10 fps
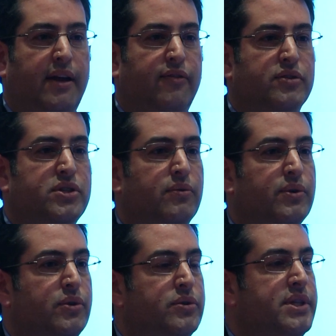efforts to
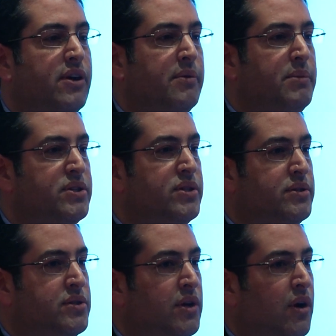reduce their
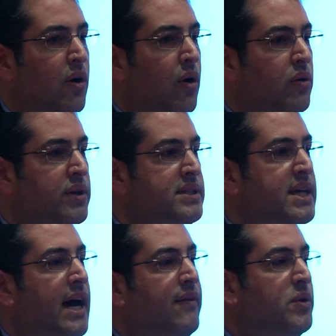emissions only
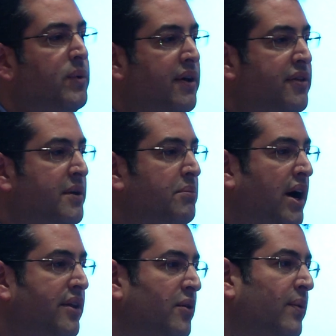to have the wealthy
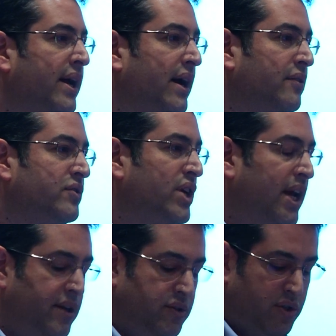buy their way out of
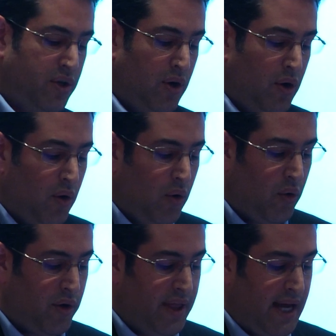change,
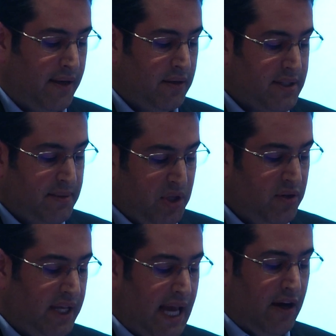or that
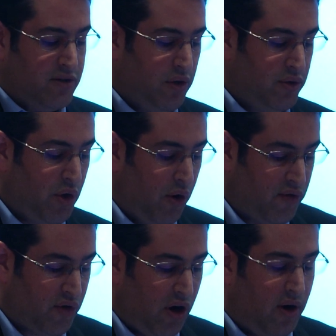similarly households
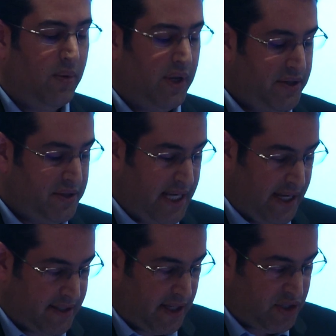overall will
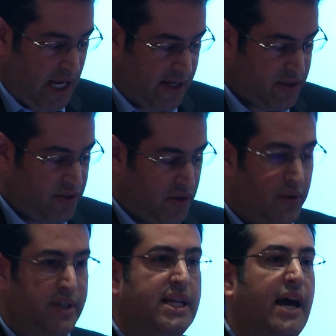undertake such actions
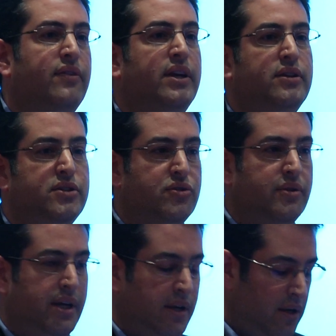only to have
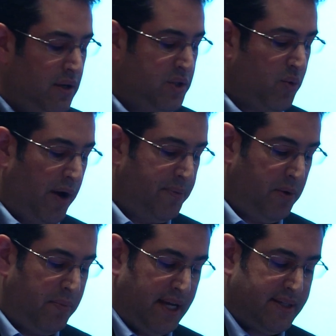industry swamp
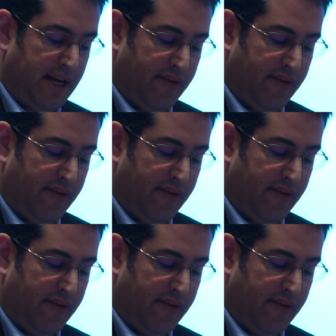their best